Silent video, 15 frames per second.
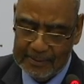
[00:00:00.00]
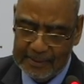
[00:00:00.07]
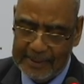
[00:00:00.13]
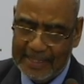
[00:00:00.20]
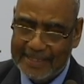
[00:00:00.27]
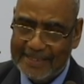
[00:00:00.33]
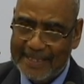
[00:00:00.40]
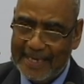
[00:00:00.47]

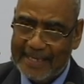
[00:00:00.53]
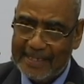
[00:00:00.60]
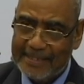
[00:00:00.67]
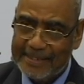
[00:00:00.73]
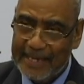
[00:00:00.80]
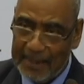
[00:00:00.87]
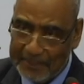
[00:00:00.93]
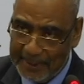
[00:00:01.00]
the
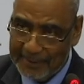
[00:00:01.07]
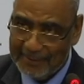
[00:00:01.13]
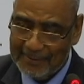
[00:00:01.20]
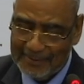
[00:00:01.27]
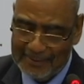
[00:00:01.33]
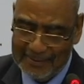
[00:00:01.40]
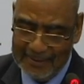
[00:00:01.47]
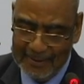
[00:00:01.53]
ZEC
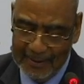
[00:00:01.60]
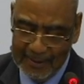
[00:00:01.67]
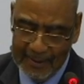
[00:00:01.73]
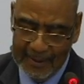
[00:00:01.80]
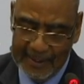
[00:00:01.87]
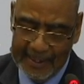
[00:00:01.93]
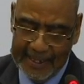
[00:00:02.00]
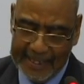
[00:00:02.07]
chairman
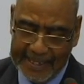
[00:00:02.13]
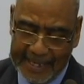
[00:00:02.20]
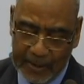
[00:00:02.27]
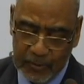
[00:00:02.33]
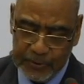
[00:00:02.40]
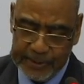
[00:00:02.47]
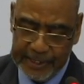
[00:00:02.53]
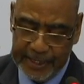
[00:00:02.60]

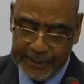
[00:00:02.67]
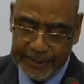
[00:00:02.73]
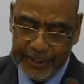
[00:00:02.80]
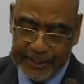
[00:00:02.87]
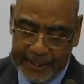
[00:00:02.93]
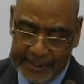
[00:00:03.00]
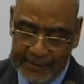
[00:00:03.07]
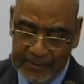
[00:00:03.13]
announced a
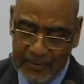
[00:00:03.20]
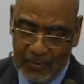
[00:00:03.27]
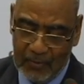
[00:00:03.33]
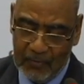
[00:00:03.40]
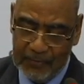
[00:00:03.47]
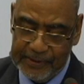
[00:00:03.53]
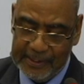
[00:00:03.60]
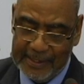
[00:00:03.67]
rerun
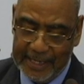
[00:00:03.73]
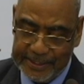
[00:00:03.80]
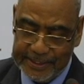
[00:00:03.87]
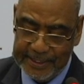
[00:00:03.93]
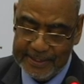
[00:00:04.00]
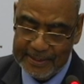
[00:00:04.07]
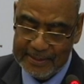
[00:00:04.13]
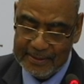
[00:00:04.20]
of the
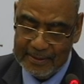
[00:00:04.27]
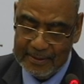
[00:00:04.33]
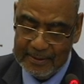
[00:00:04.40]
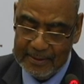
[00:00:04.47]
elections